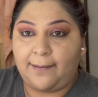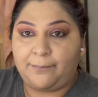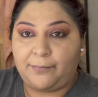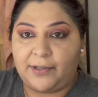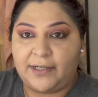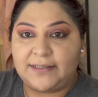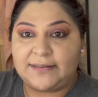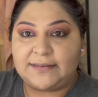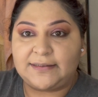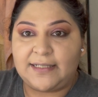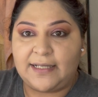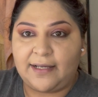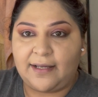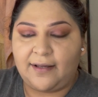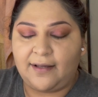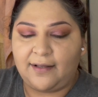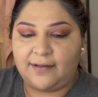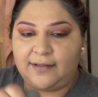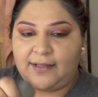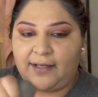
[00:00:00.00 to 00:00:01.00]
press
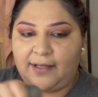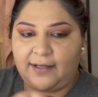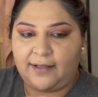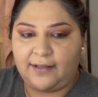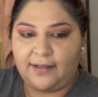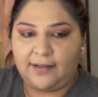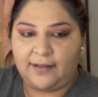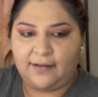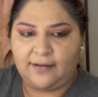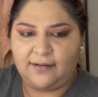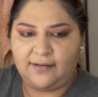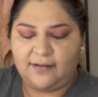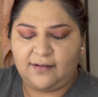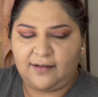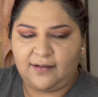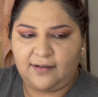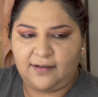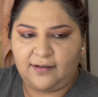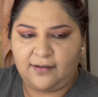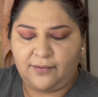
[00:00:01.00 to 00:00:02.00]

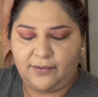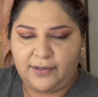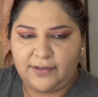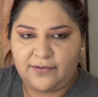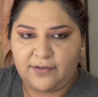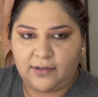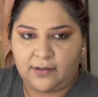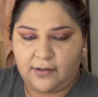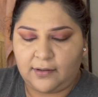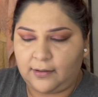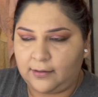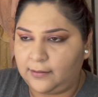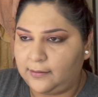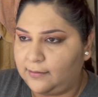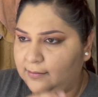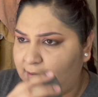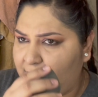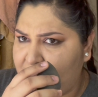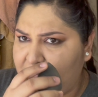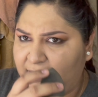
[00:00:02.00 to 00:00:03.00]
what is it called?
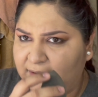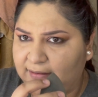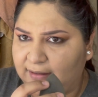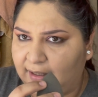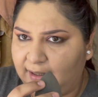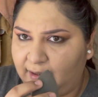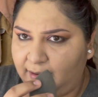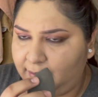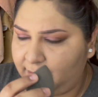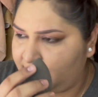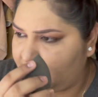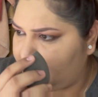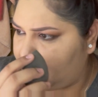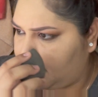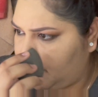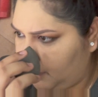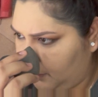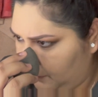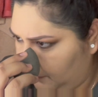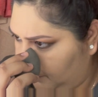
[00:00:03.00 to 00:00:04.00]
De metal, or